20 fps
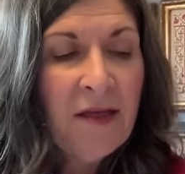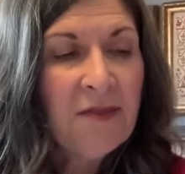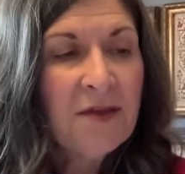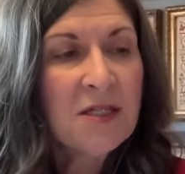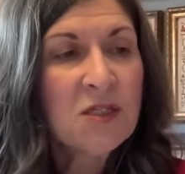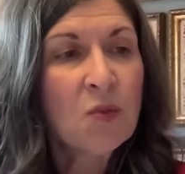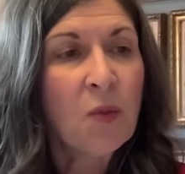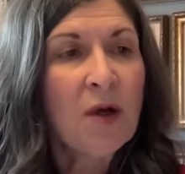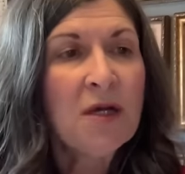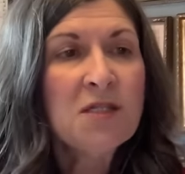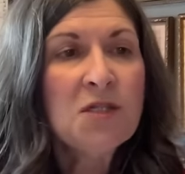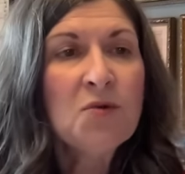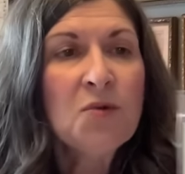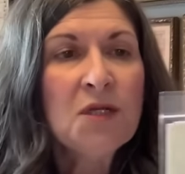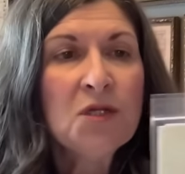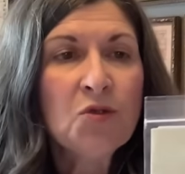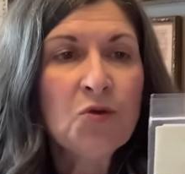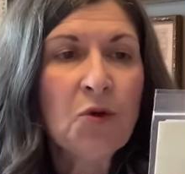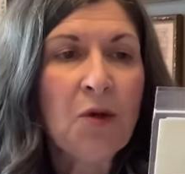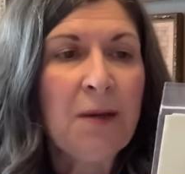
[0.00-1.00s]
this was a
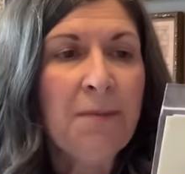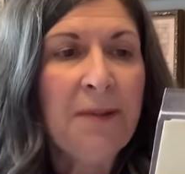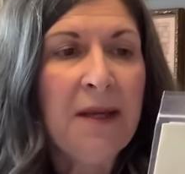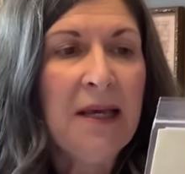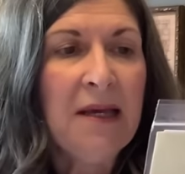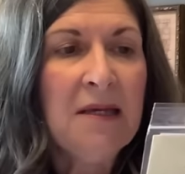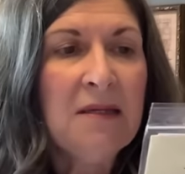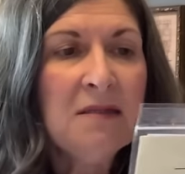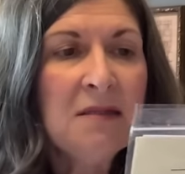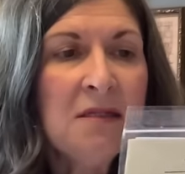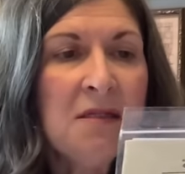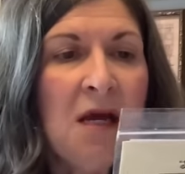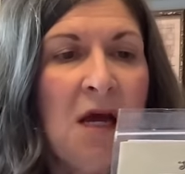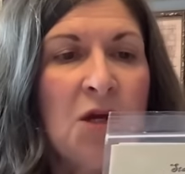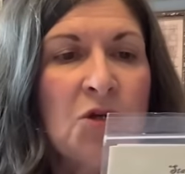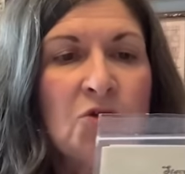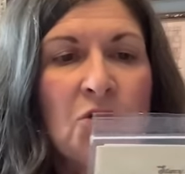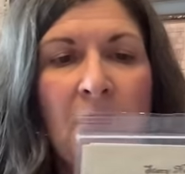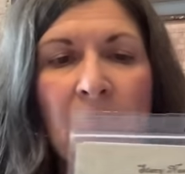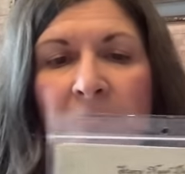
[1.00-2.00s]
retreat piece,
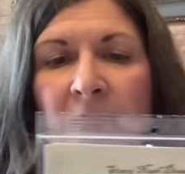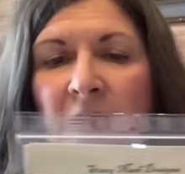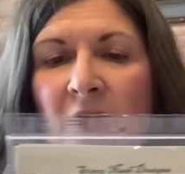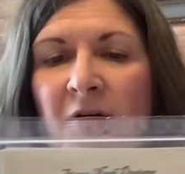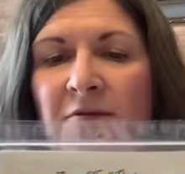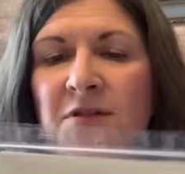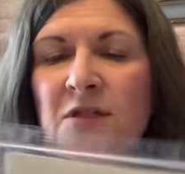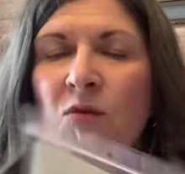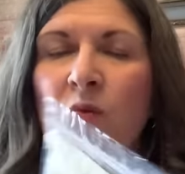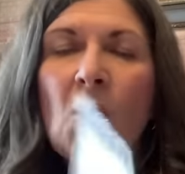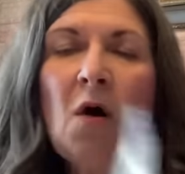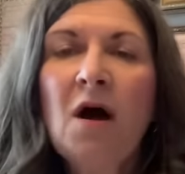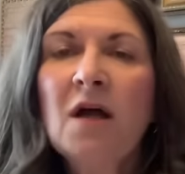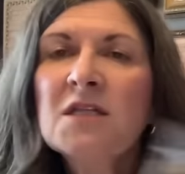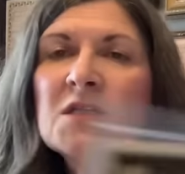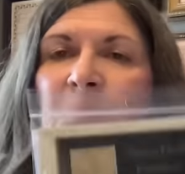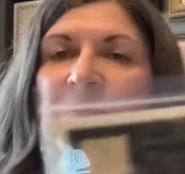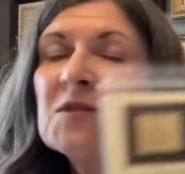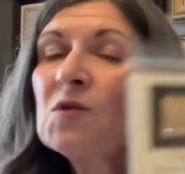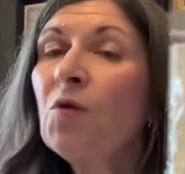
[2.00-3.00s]
Trumpet of
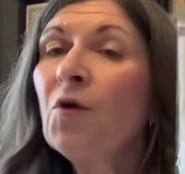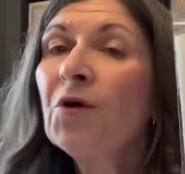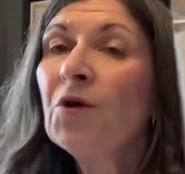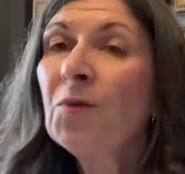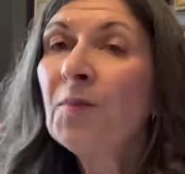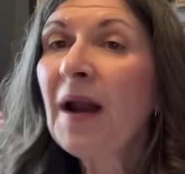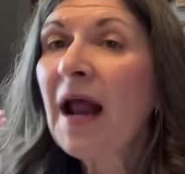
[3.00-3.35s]
Swans was Biscornu,